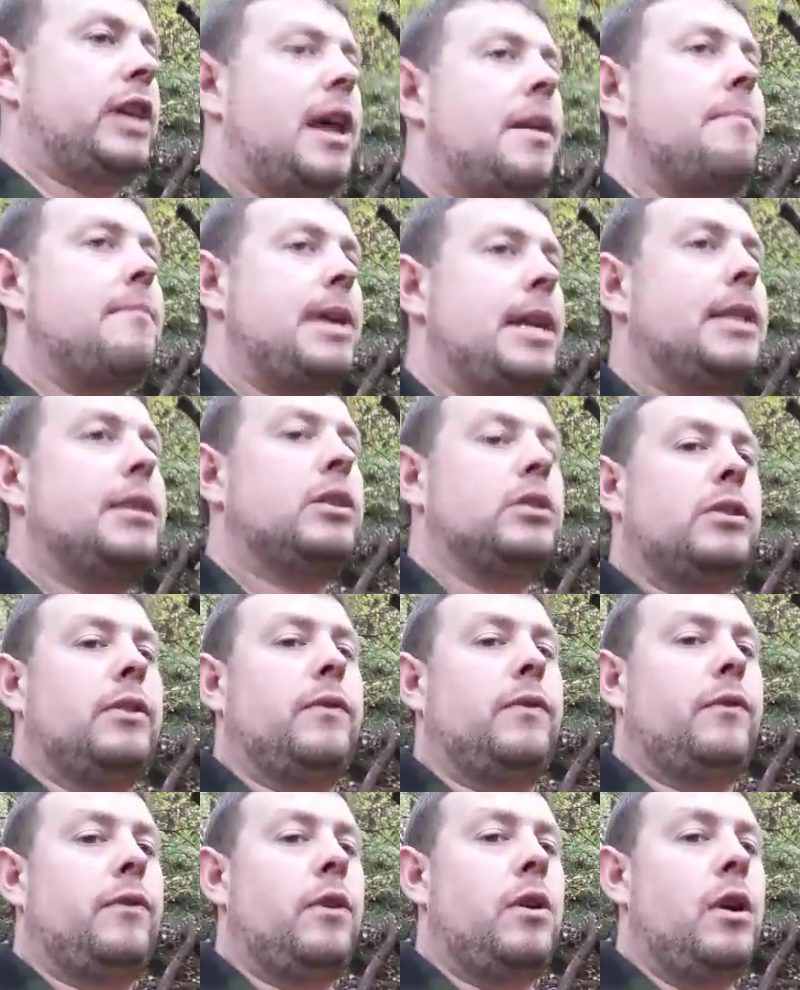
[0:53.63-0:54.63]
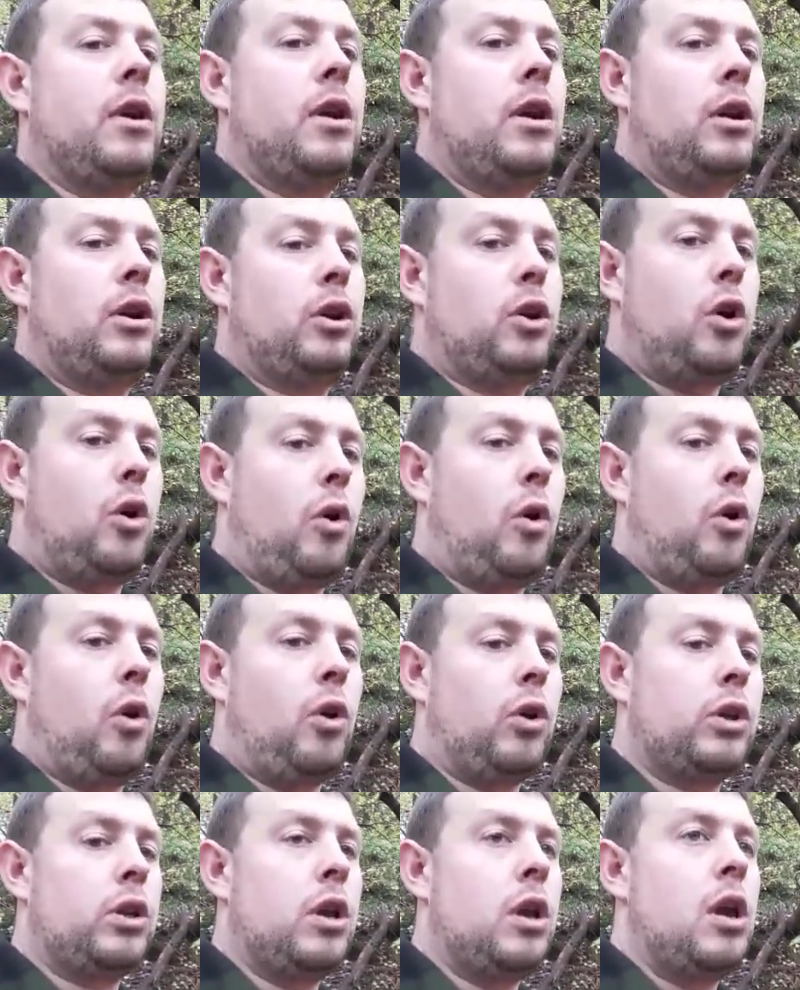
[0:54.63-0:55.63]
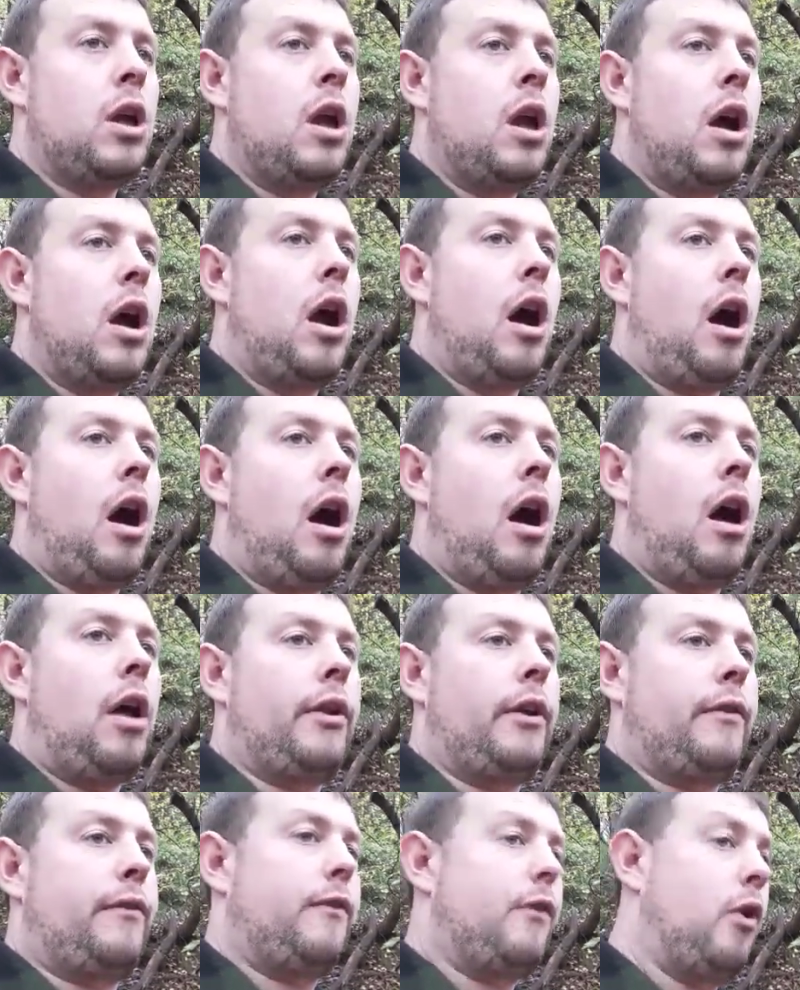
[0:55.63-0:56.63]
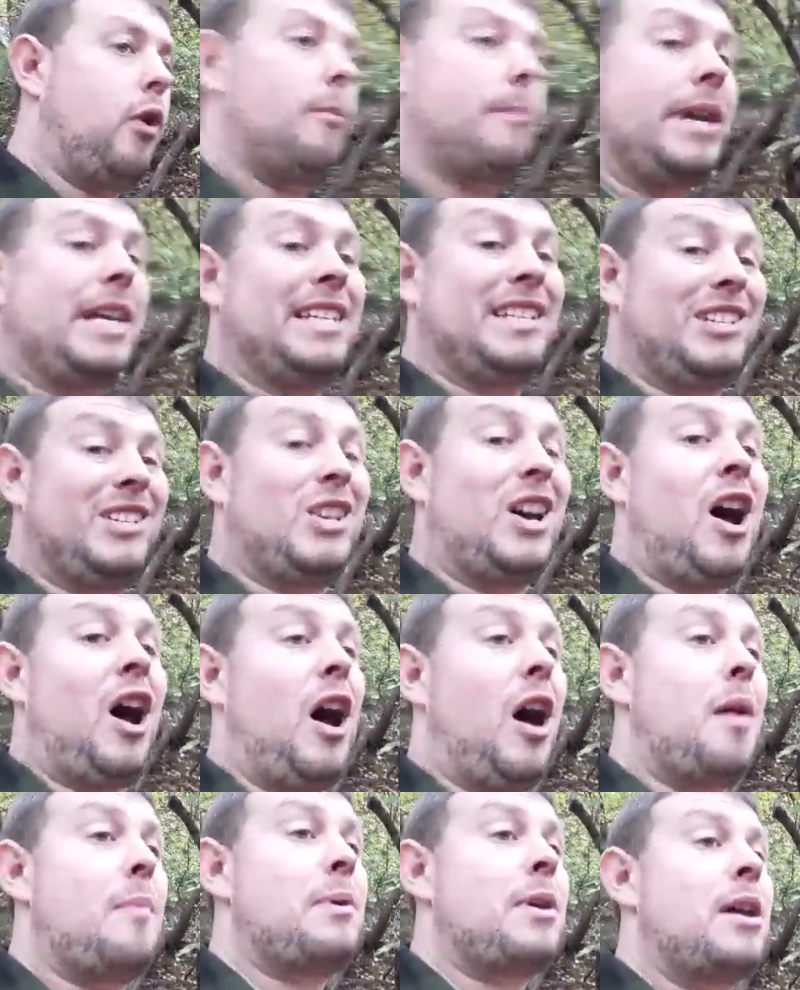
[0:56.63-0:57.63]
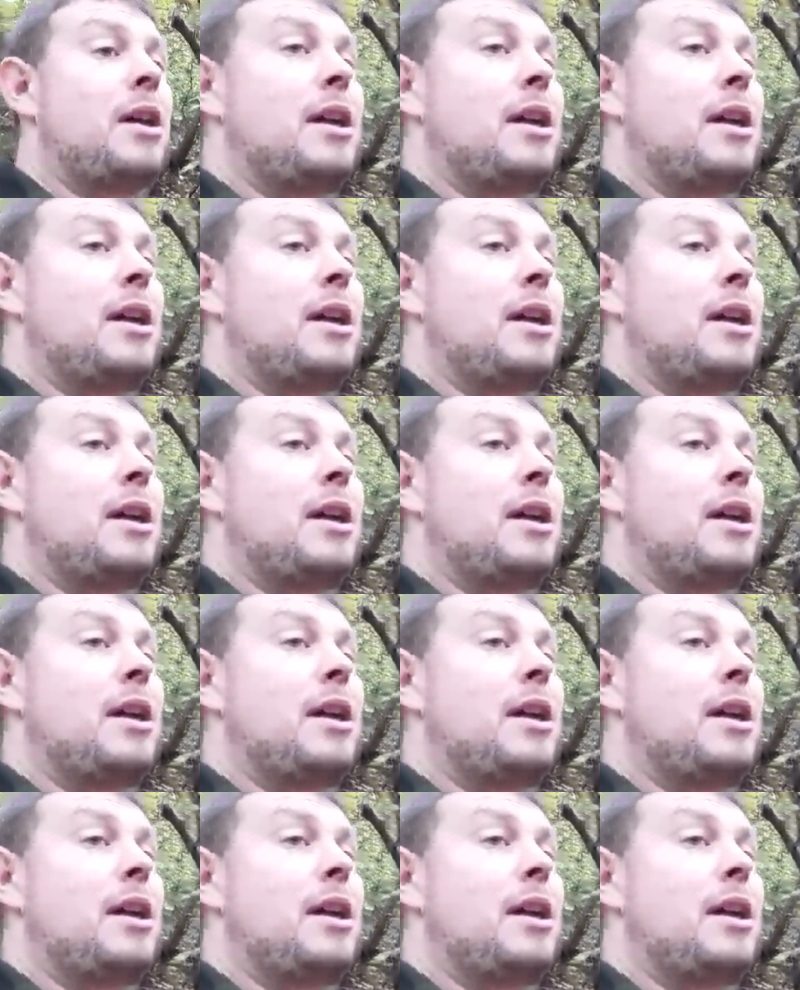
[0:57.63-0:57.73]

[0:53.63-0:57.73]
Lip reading: 10 meters of cord on a 4 meter tarp.